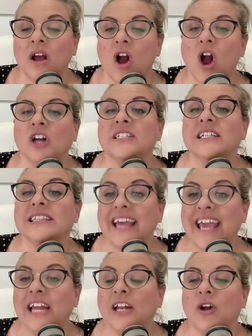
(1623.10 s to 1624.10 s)
are
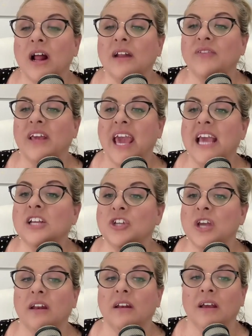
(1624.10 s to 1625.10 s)
delayed
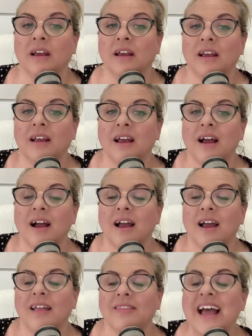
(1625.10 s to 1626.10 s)
gratification.
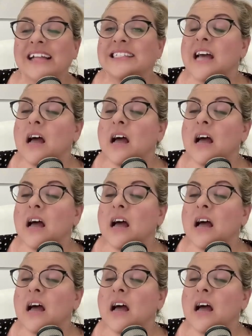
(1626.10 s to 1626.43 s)
That's